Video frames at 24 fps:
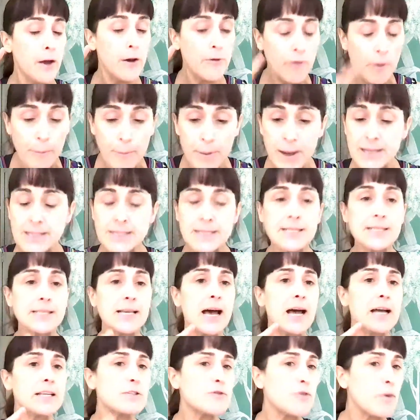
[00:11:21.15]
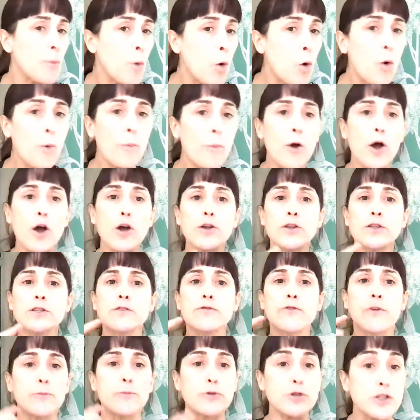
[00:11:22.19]
pesticides, from hormones,
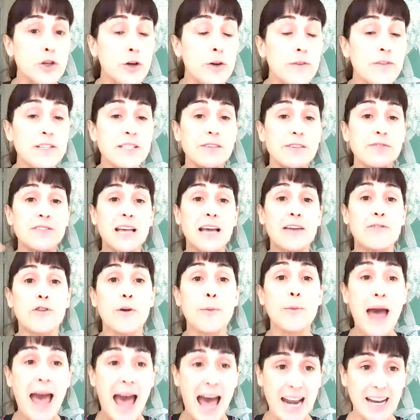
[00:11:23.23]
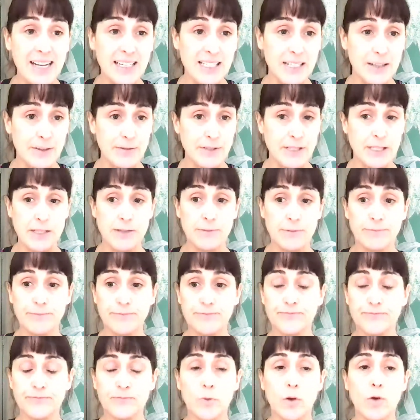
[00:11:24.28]
from preservatives, and from additives,
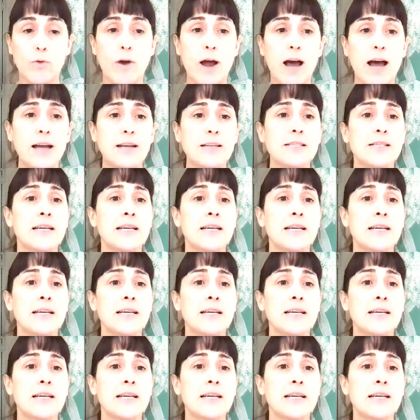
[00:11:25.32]
right?